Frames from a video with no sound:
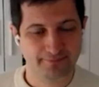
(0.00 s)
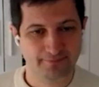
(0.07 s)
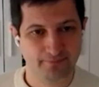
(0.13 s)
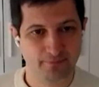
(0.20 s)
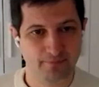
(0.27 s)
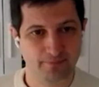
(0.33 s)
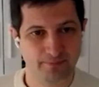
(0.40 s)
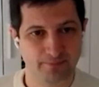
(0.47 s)

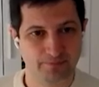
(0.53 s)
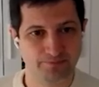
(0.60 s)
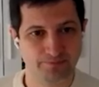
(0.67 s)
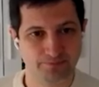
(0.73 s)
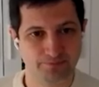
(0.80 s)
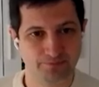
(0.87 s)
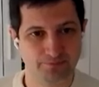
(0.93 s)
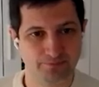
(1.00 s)

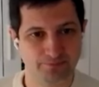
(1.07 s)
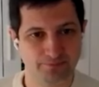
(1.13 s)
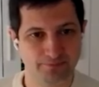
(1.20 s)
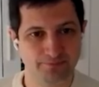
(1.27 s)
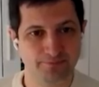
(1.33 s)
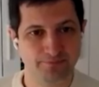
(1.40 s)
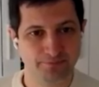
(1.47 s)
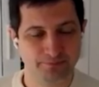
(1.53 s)

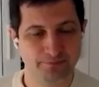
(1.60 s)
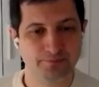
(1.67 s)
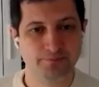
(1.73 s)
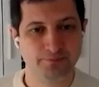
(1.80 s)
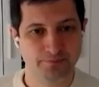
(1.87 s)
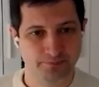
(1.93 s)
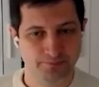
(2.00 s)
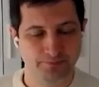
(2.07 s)

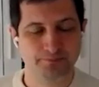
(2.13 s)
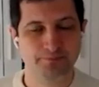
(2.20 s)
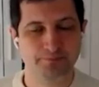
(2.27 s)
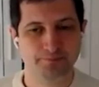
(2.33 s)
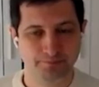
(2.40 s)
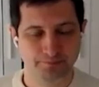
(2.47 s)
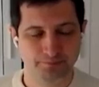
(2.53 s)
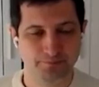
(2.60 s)

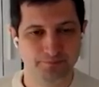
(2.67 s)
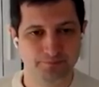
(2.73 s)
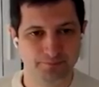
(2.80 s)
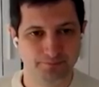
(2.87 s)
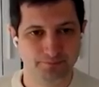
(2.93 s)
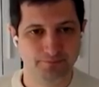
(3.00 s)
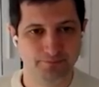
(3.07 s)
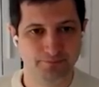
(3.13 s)

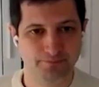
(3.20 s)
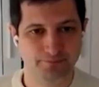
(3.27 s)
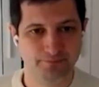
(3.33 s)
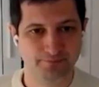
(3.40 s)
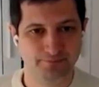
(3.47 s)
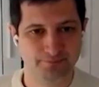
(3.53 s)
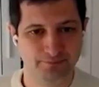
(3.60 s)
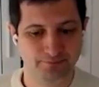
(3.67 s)

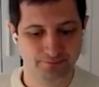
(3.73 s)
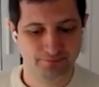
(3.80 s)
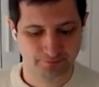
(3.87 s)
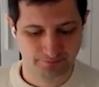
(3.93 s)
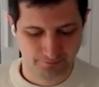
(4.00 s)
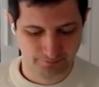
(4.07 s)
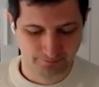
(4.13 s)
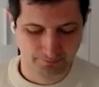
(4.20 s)

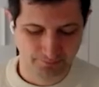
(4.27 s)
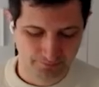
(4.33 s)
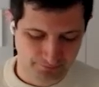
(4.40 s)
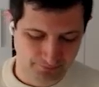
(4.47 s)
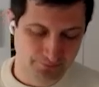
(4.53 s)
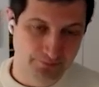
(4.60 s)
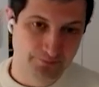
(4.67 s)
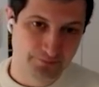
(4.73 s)

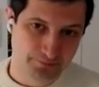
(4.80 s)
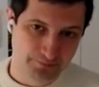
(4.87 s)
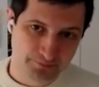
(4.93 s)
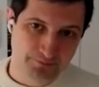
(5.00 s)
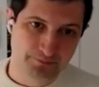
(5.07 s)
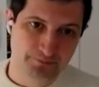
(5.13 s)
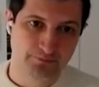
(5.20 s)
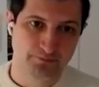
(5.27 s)

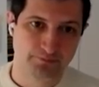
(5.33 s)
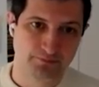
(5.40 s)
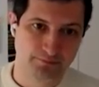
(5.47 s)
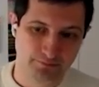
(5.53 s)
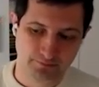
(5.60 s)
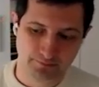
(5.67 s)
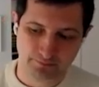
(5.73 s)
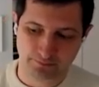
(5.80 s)

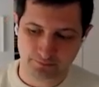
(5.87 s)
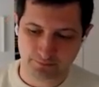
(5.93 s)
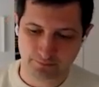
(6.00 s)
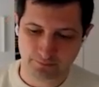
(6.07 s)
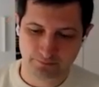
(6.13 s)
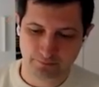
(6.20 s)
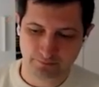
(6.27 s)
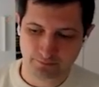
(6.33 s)

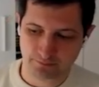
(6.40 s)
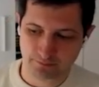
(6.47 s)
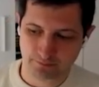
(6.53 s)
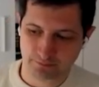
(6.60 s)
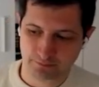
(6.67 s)
This person isn't speaking.